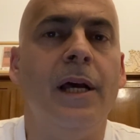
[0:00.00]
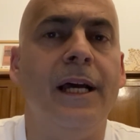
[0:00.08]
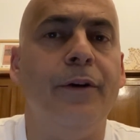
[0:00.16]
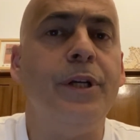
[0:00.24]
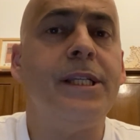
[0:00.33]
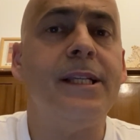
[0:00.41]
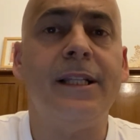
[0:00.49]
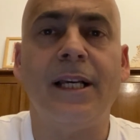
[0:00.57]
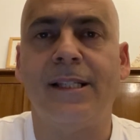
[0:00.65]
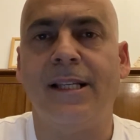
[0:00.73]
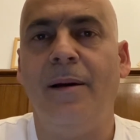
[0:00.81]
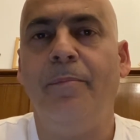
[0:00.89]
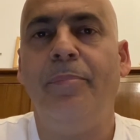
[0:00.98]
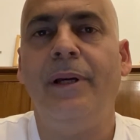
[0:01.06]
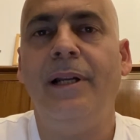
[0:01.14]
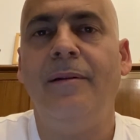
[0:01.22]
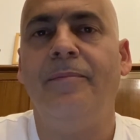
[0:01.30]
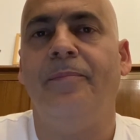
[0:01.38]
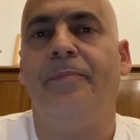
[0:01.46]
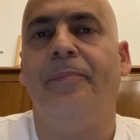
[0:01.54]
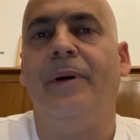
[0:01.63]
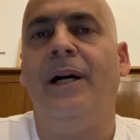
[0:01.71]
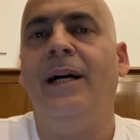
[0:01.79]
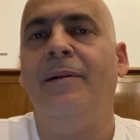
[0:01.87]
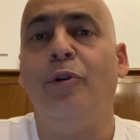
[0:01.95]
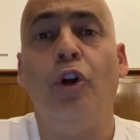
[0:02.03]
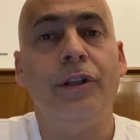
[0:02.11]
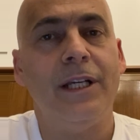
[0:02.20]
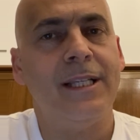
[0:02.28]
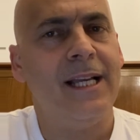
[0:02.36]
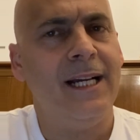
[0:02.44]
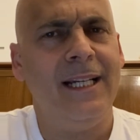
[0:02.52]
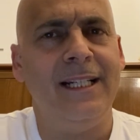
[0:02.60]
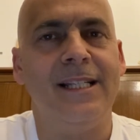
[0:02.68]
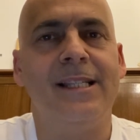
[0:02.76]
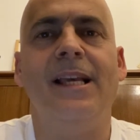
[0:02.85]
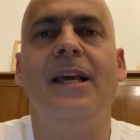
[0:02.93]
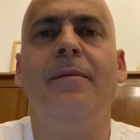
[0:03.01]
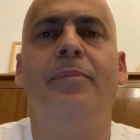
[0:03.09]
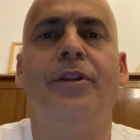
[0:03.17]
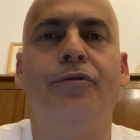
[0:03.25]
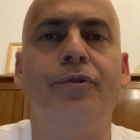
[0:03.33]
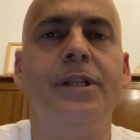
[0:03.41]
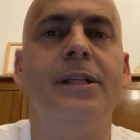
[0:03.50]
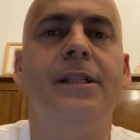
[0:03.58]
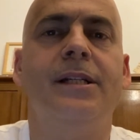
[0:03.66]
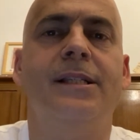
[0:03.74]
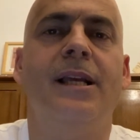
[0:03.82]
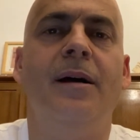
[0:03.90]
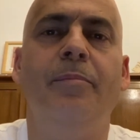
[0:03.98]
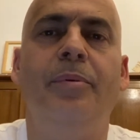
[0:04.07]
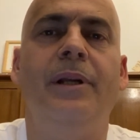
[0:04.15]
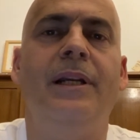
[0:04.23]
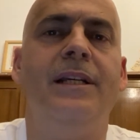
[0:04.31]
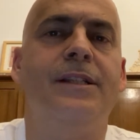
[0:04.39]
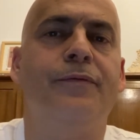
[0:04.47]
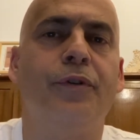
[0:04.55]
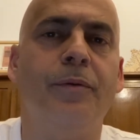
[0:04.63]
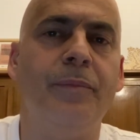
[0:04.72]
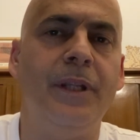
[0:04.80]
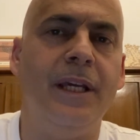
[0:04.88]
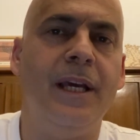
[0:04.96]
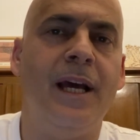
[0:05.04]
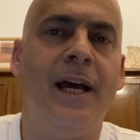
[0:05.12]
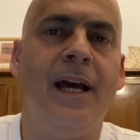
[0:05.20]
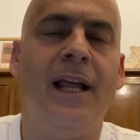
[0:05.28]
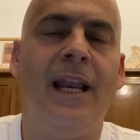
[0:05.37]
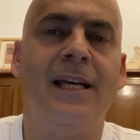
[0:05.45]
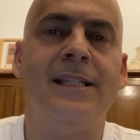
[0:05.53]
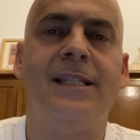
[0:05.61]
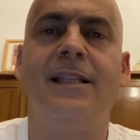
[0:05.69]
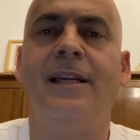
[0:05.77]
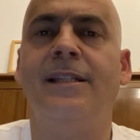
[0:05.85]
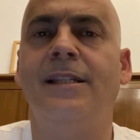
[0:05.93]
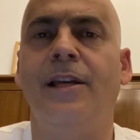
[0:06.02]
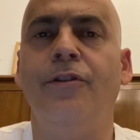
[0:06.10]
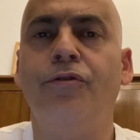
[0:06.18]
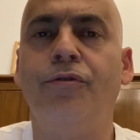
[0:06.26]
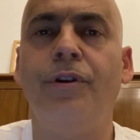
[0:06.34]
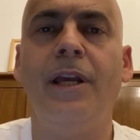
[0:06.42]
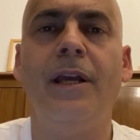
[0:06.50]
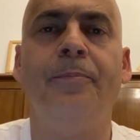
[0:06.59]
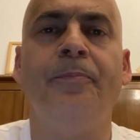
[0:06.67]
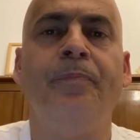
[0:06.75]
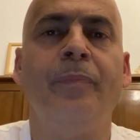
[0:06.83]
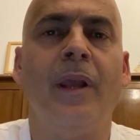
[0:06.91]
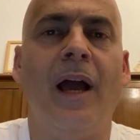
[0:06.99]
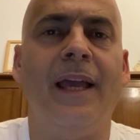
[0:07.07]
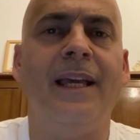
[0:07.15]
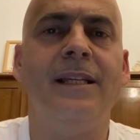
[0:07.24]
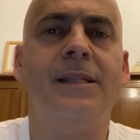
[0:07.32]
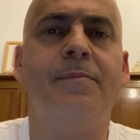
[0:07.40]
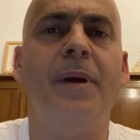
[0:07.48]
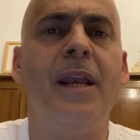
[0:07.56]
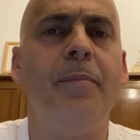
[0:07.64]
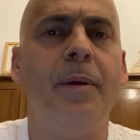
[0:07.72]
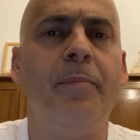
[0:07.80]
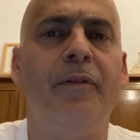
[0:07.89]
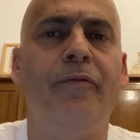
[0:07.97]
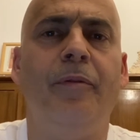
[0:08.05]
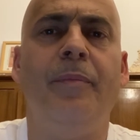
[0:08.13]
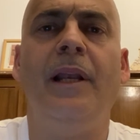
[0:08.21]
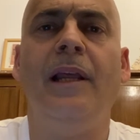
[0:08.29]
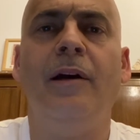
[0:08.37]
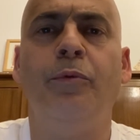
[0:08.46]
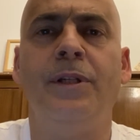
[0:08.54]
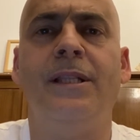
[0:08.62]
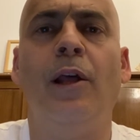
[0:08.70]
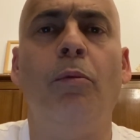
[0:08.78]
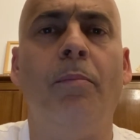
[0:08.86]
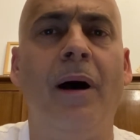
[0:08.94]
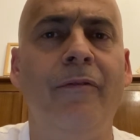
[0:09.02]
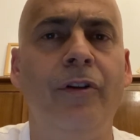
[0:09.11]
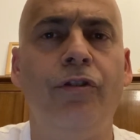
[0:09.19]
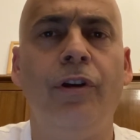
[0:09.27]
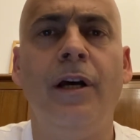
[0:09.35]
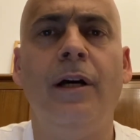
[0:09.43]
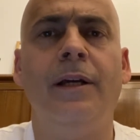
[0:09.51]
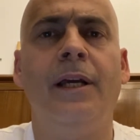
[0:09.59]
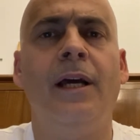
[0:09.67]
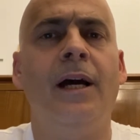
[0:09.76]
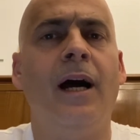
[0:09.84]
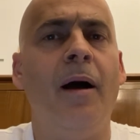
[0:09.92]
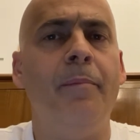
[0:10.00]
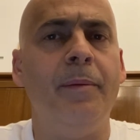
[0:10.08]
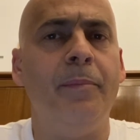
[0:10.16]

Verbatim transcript: A recent example, not exactly the same, but recent example is from the last century. I guess many people familiar with the Lubavitcher, Rabbi